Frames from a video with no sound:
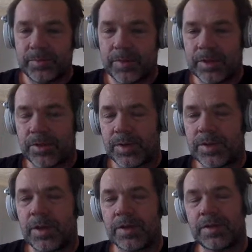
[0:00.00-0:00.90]
Right? So
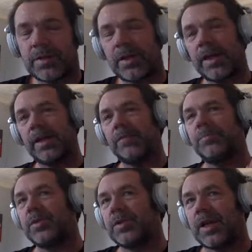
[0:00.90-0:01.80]
it's not saying
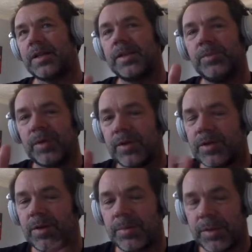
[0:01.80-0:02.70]
precisely what
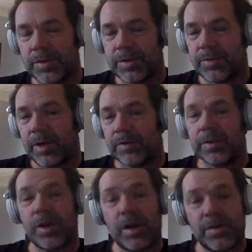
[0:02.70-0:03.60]
this number is
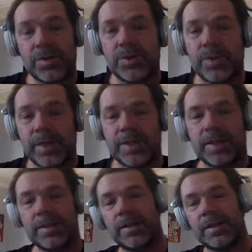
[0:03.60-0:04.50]
rounded off to. It
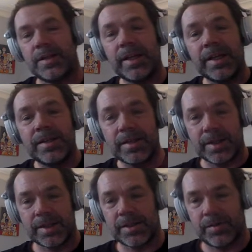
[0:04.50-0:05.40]
says that it's in this
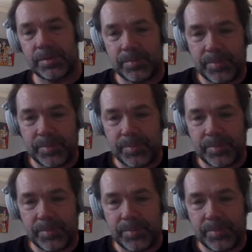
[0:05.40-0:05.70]
interval.